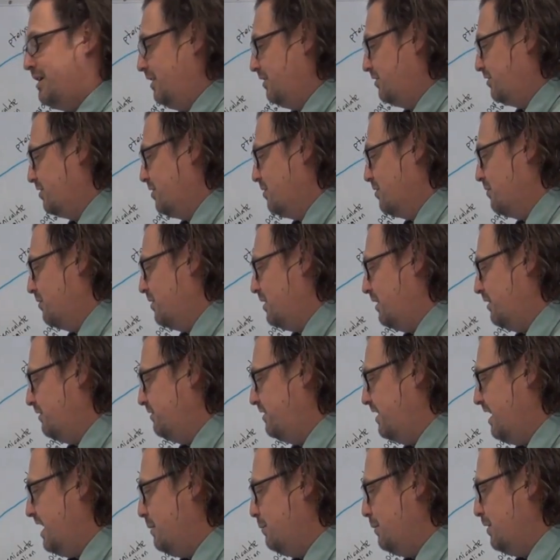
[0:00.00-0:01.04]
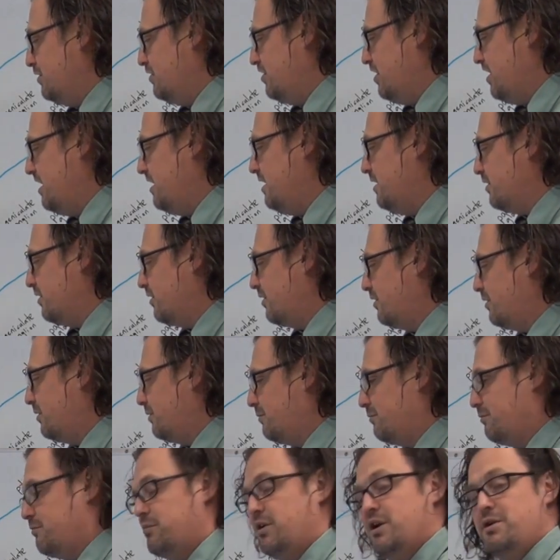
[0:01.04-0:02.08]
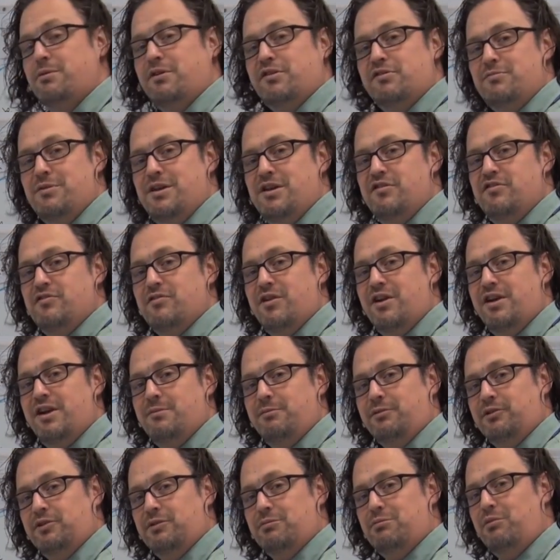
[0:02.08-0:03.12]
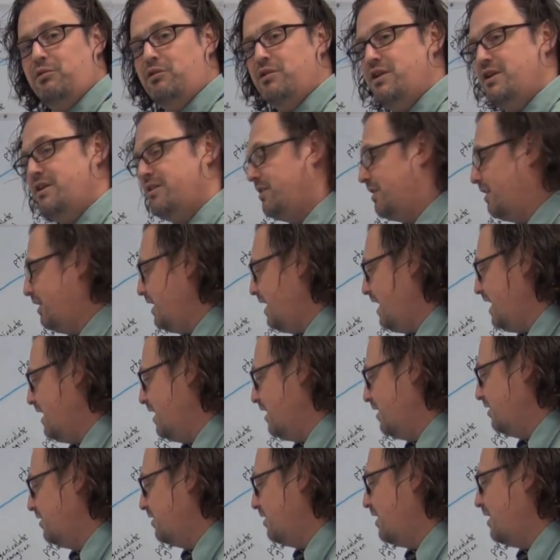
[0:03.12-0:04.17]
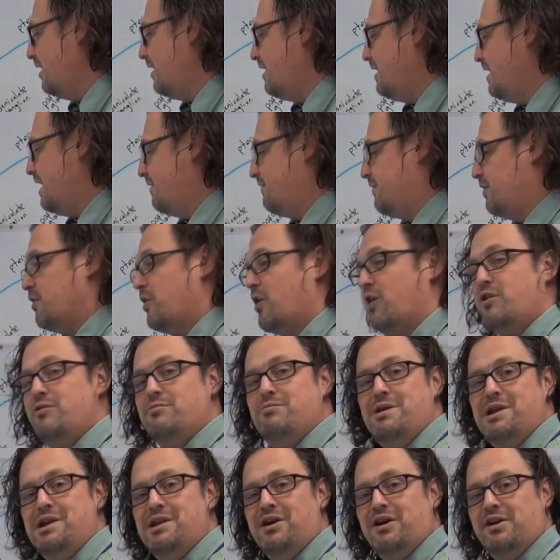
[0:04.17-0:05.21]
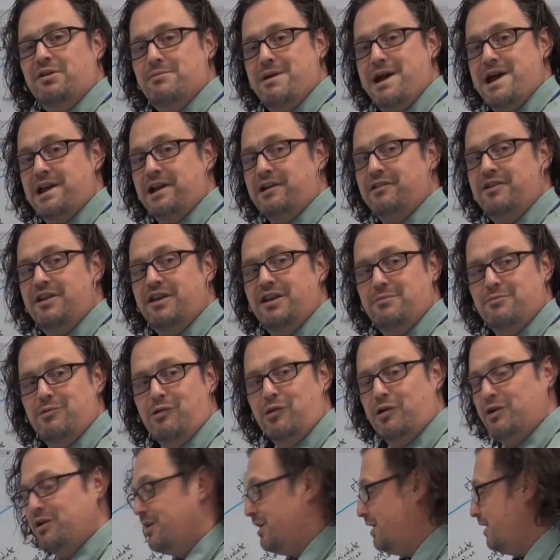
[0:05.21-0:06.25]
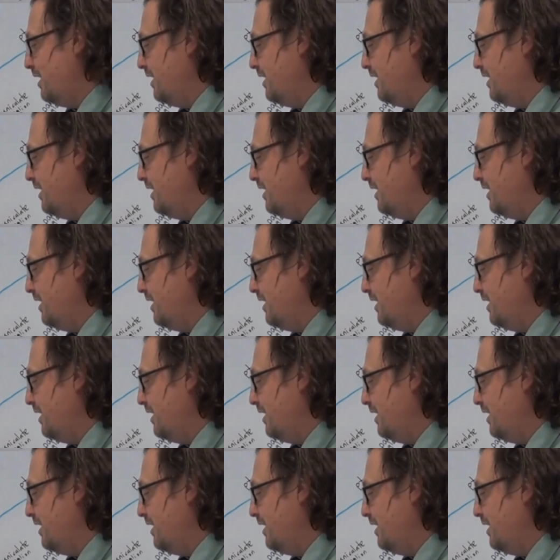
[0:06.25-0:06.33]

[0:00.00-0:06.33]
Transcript: So damage here pretty much means you're unable to breathe and have your heart beat automatically anymore.